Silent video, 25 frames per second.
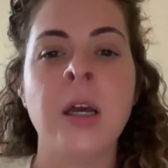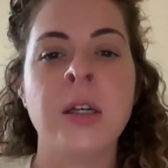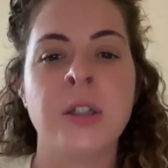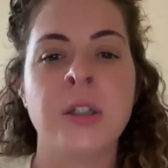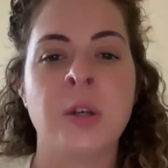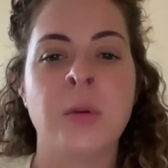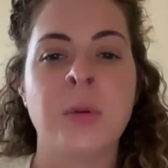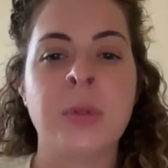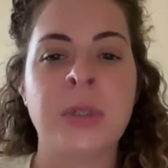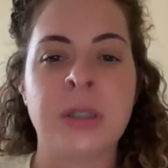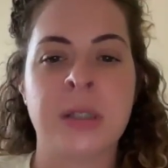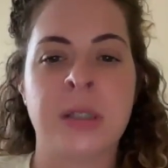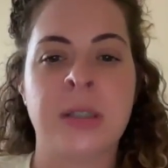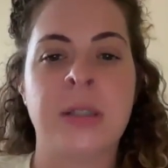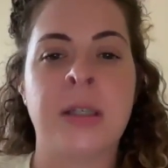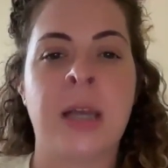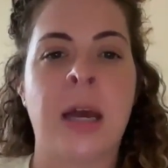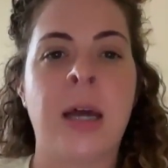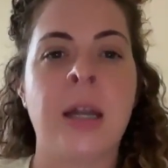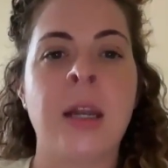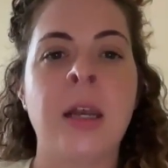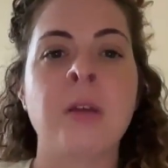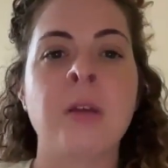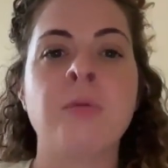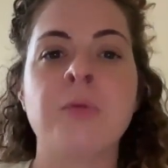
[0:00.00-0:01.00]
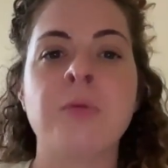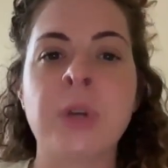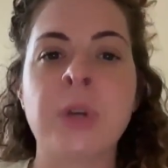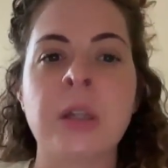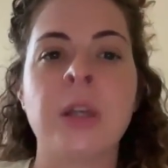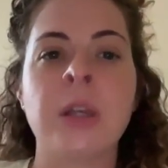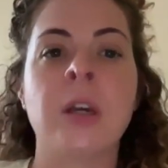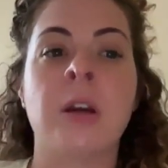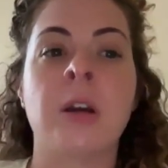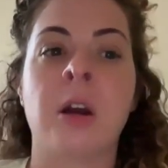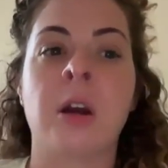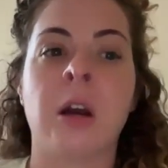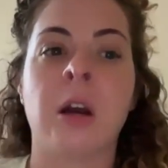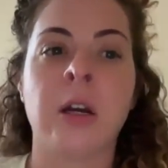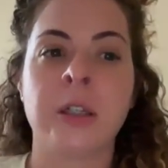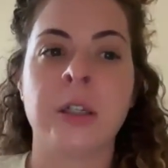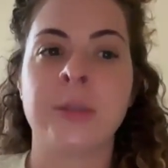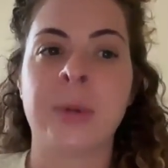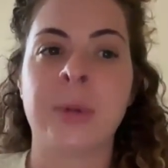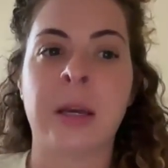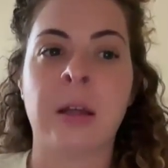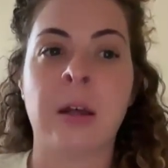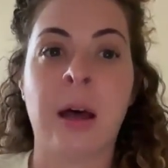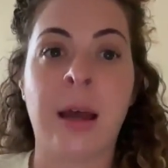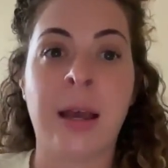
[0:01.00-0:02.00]
So instead, I really encourage
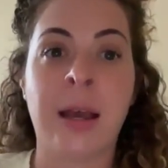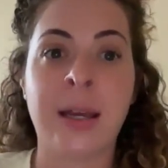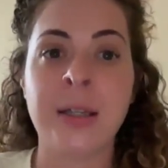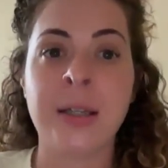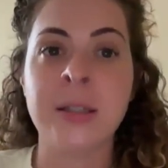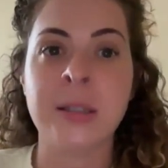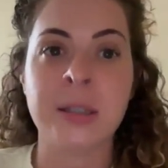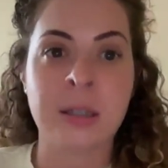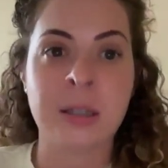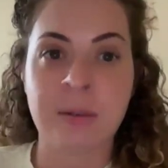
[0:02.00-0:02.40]
my clients,